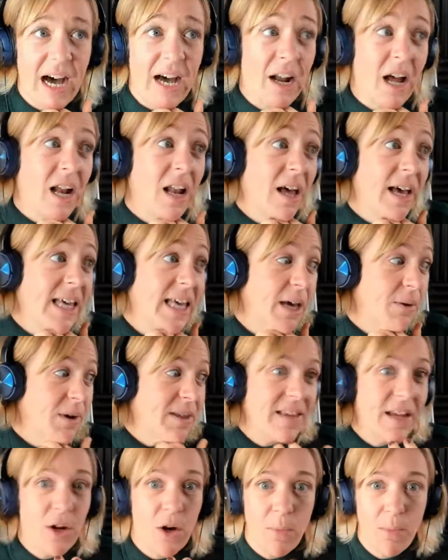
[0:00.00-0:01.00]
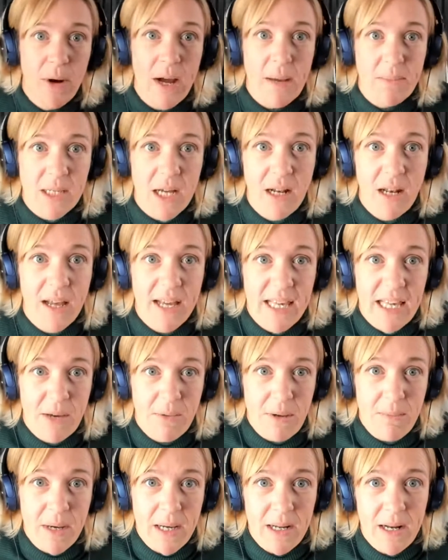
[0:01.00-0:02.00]
And I like it when they're not prepped. I like
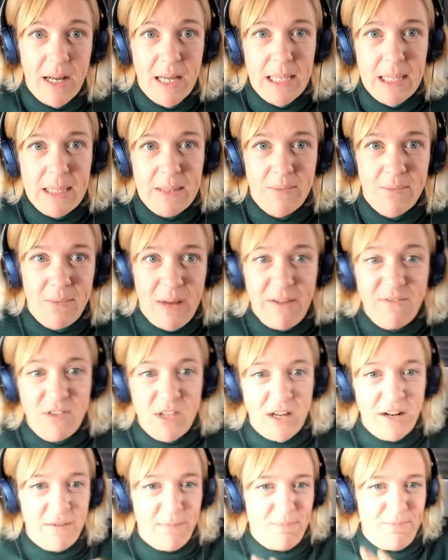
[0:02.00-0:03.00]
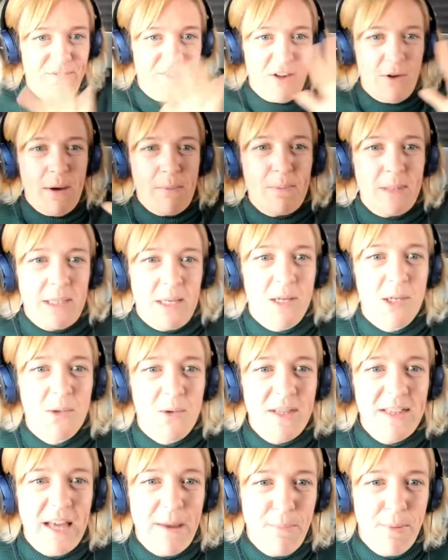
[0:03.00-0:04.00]
it when my clients have done a few episodes
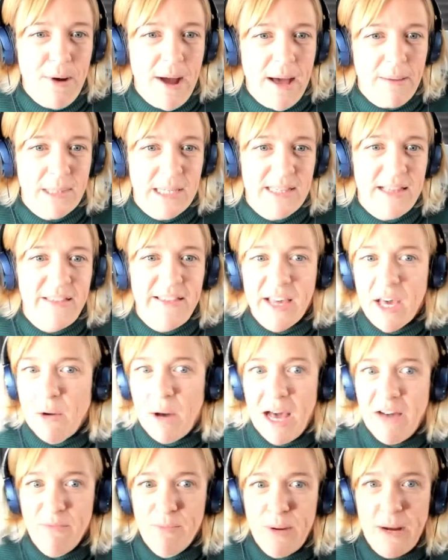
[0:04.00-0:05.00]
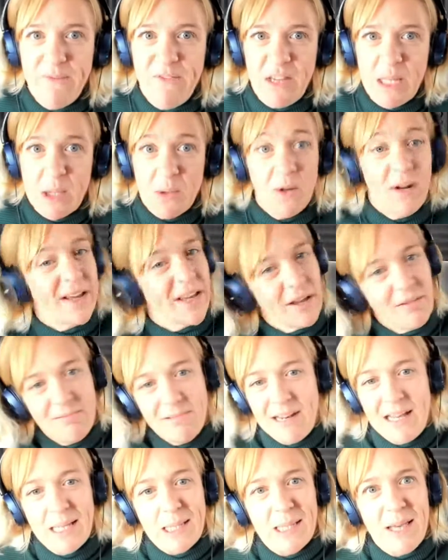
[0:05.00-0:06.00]
when they're prepped and then they go, I haven't prepped for this one. I go,
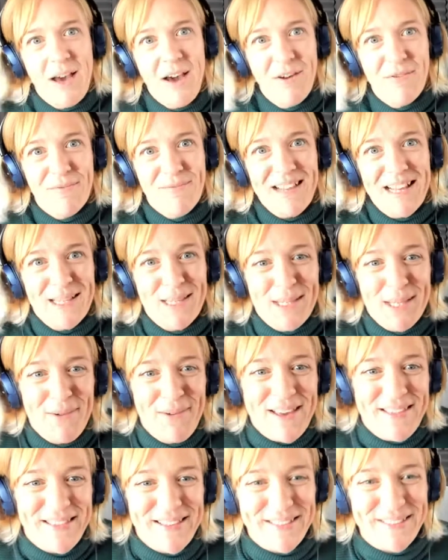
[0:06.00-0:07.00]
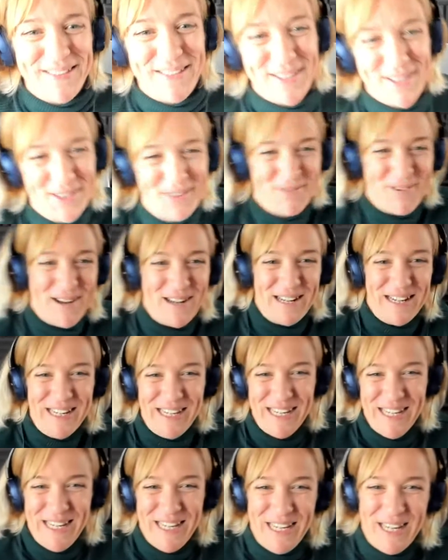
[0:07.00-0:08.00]
let's go. Let's do it. This is a good one.
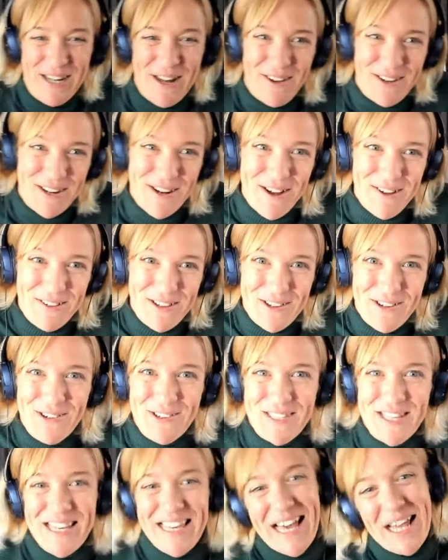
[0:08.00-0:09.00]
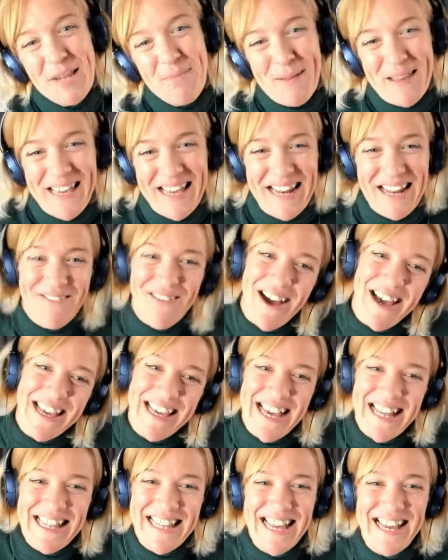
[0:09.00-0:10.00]
You know, you know the order, get the beginning right,
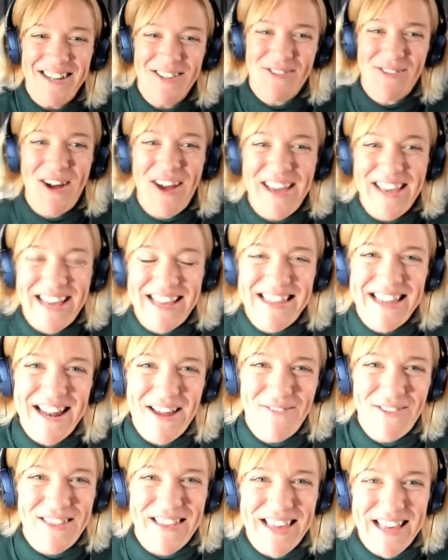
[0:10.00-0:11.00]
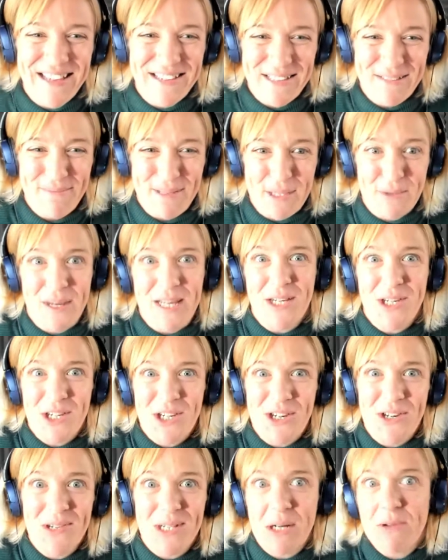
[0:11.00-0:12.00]
get the end right. And then everything else in between,
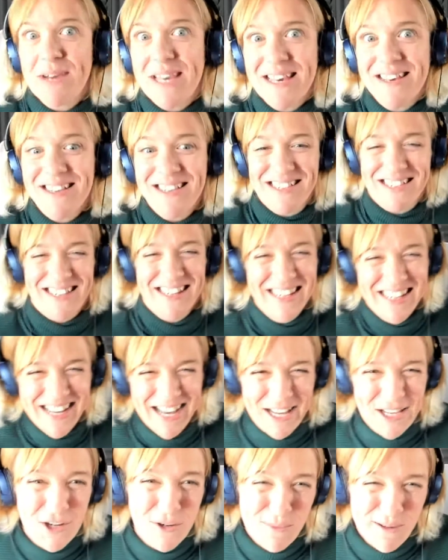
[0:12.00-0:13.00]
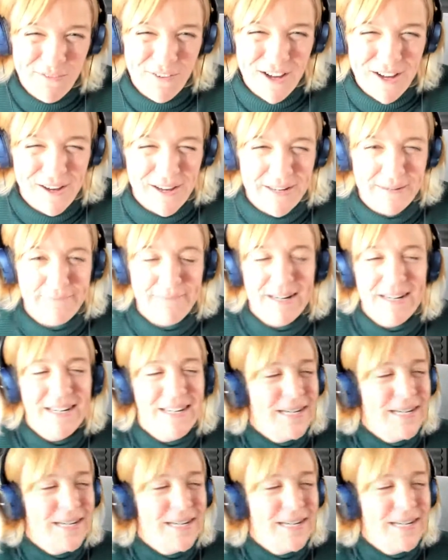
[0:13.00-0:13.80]
just use your ears and you'll be fine.